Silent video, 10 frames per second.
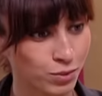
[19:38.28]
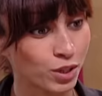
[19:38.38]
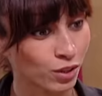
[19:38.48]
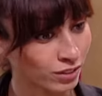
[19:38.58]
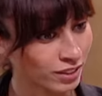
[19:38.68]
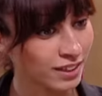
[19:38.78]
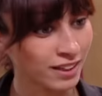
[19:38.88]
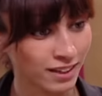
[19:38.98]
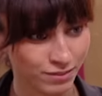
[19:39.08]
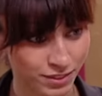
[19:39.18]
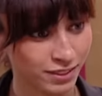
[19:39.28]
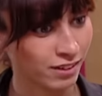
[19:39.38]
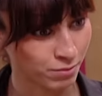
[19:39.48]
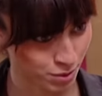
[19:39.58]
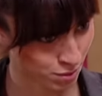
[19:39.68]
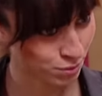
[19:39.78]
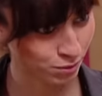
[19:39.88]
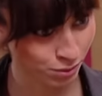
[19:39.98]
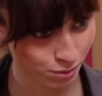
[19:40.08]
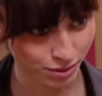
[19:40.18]
We only have
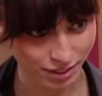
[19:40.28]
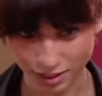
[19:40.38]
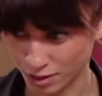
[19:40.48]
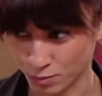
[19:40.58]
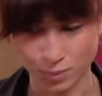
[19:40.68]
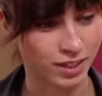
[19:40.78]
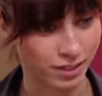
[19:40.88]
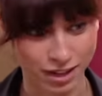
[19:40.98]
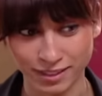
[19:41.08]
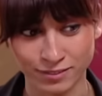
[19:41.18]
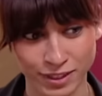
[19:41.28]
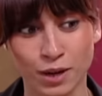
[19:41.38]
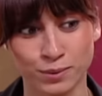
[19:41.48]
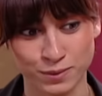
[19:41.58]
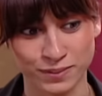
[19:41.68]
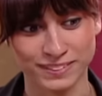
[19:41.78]
tiramisu, wow. And we are even out of